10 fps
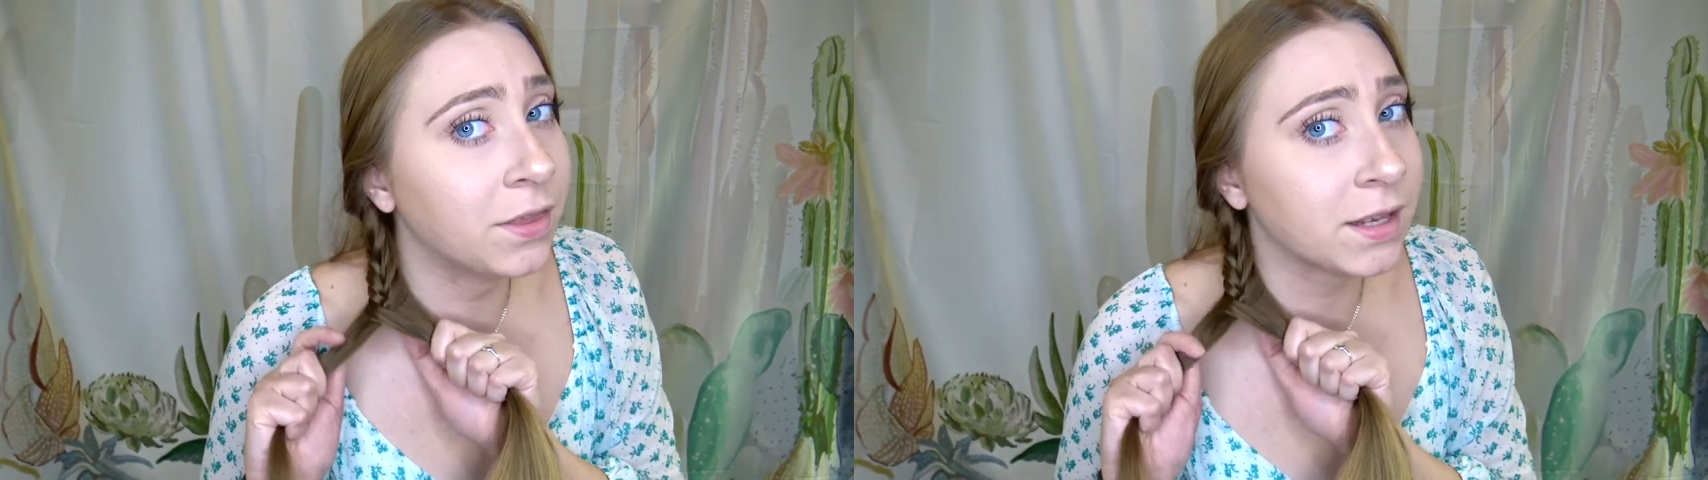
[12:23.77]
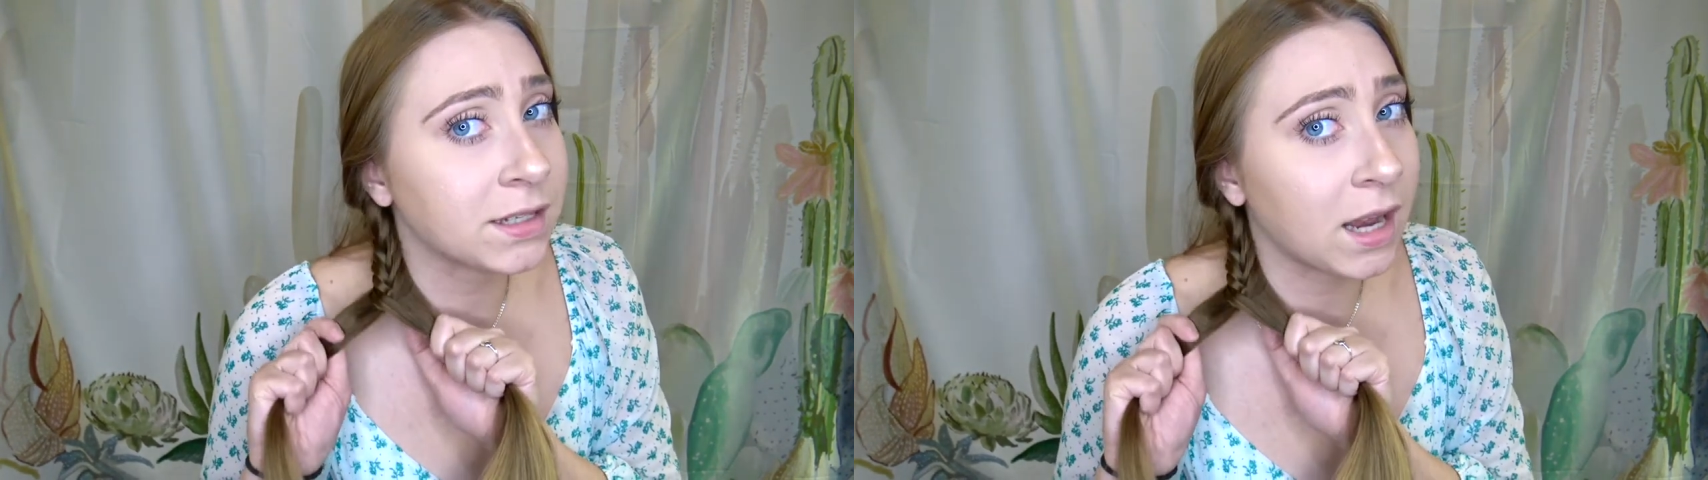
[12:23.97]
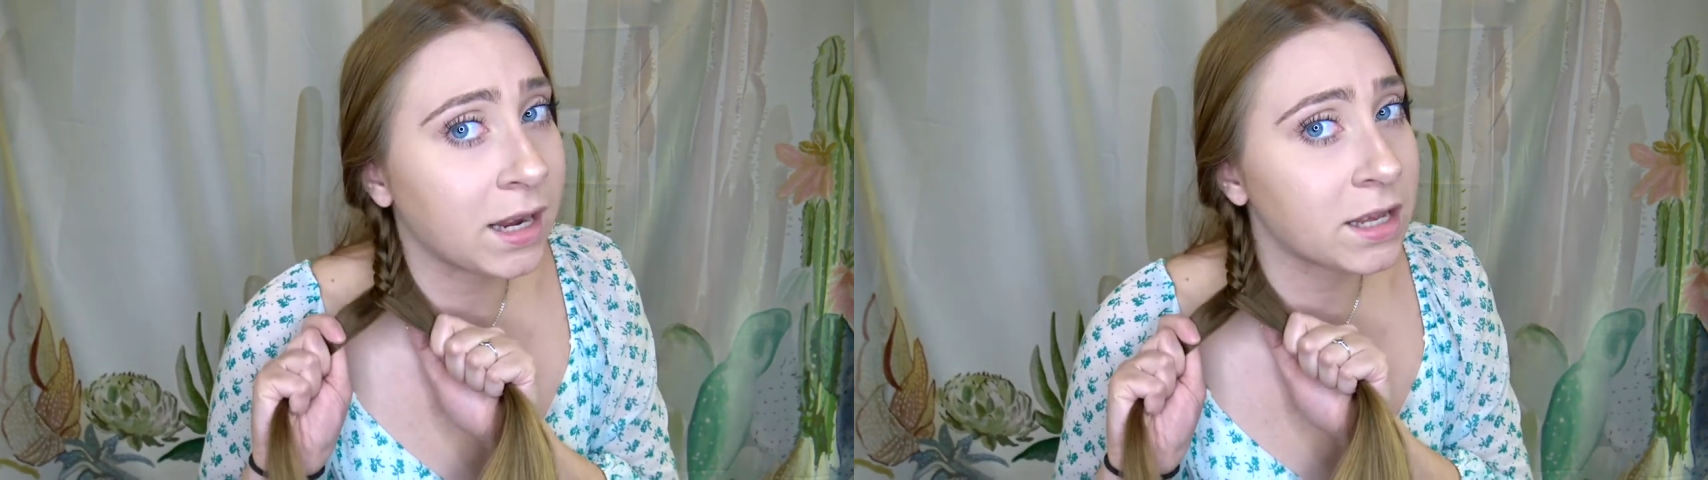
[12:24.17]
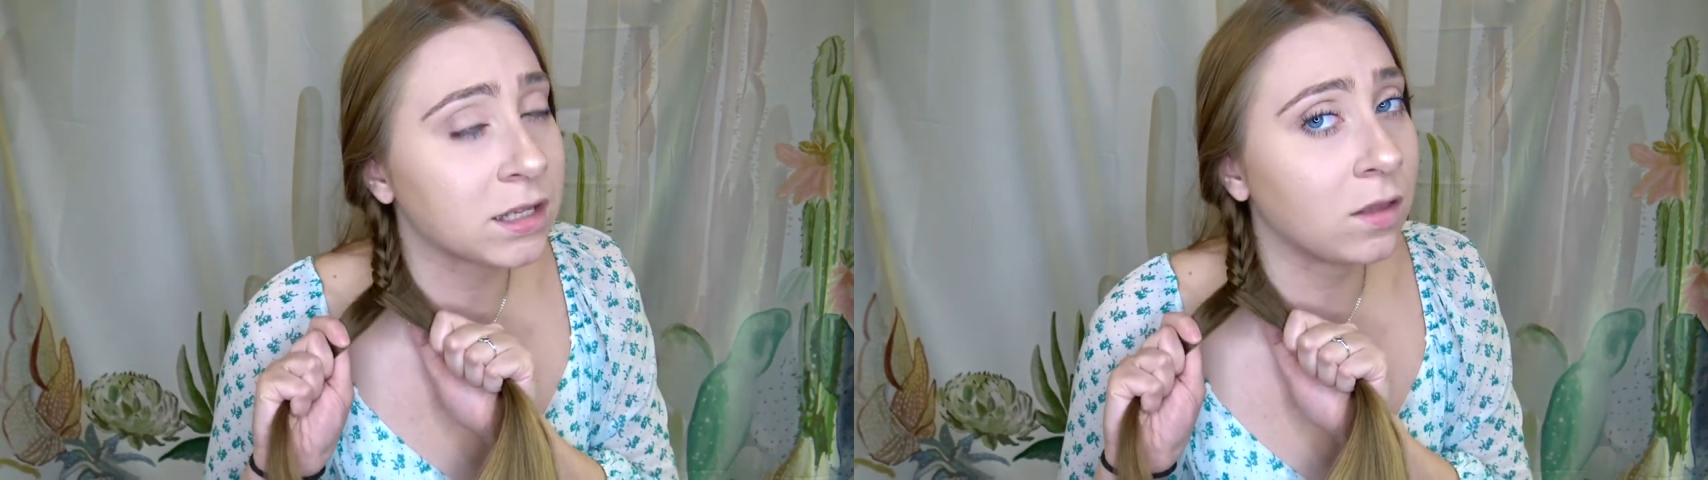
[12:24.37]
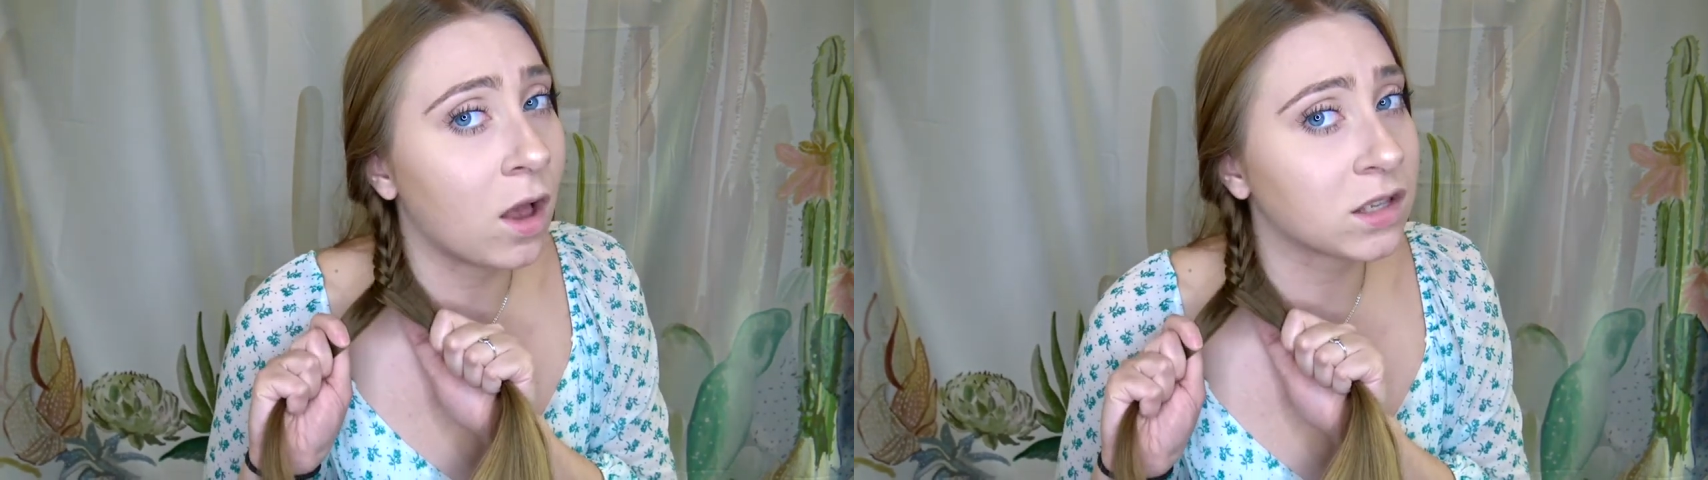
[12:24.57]
this side
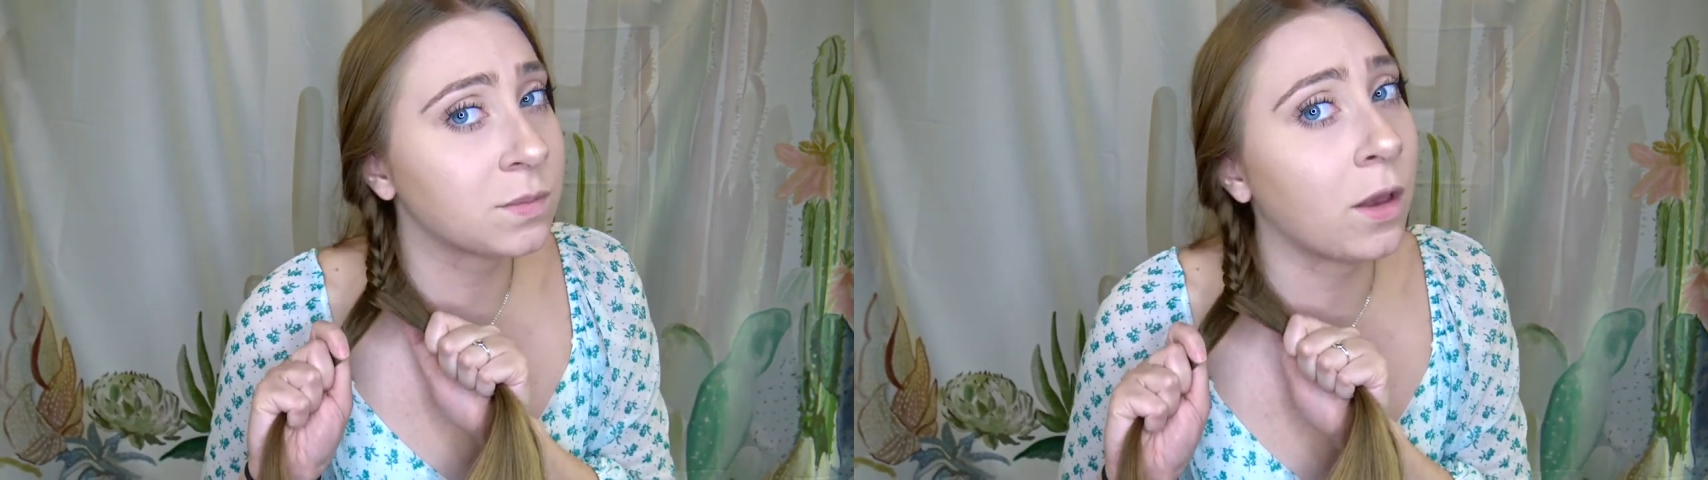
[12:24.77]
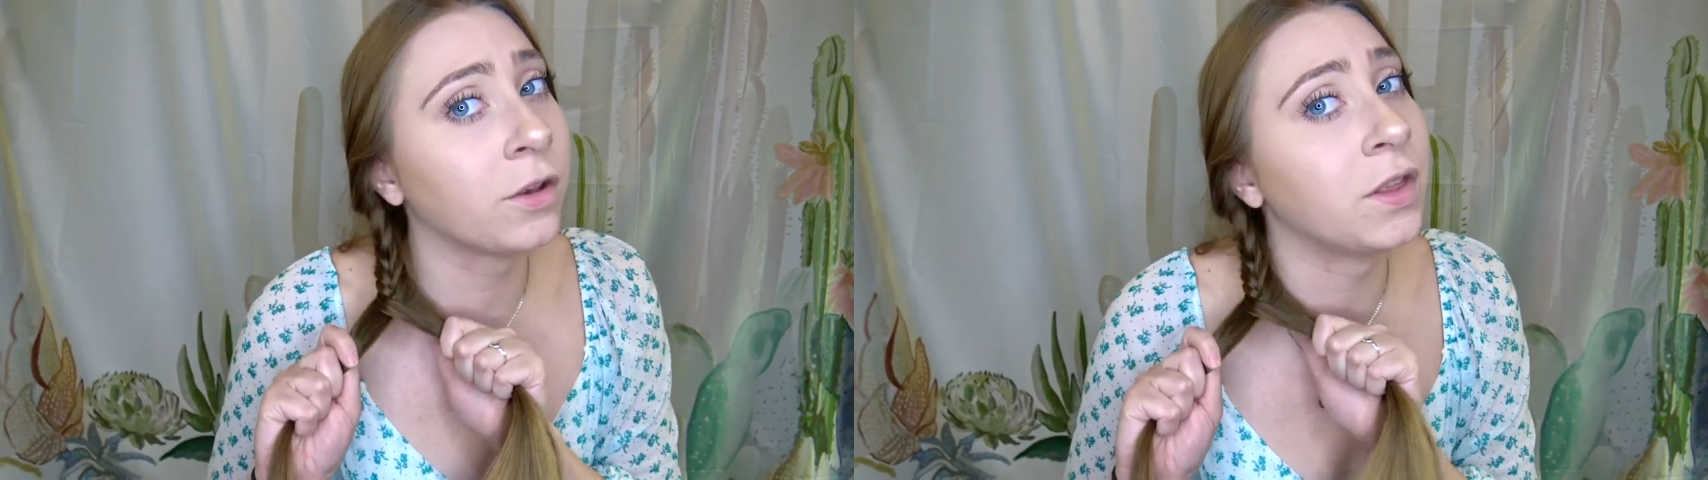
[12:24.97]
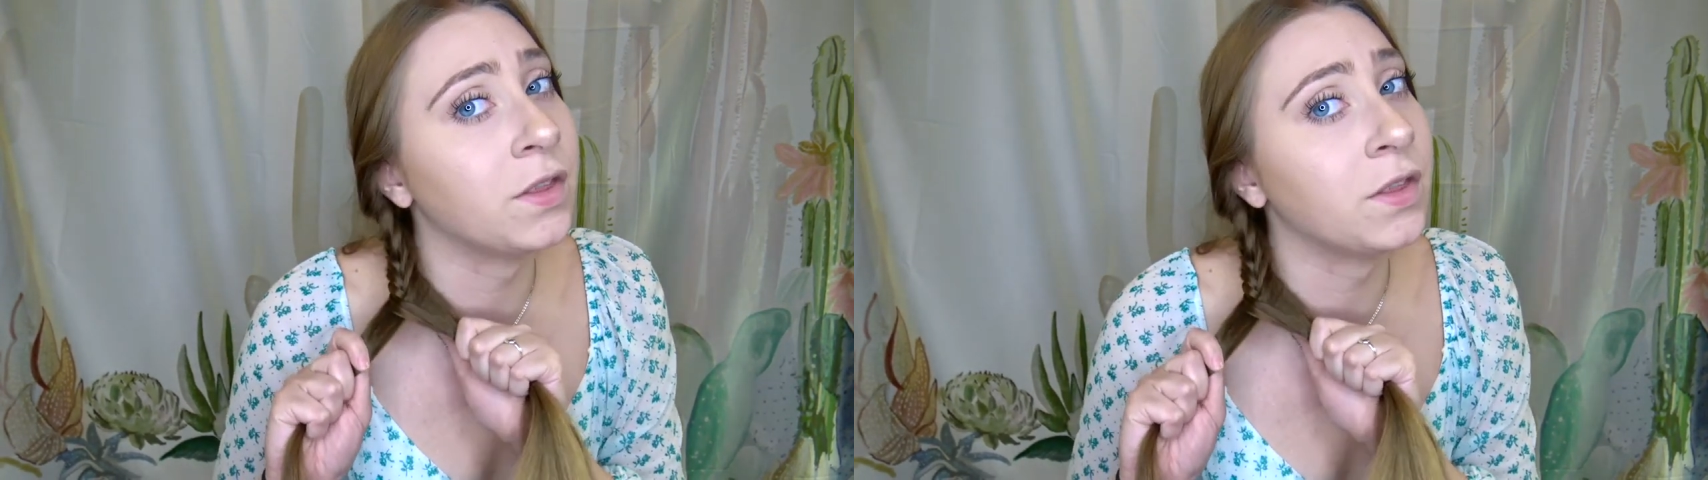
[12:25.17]
is a lot smaller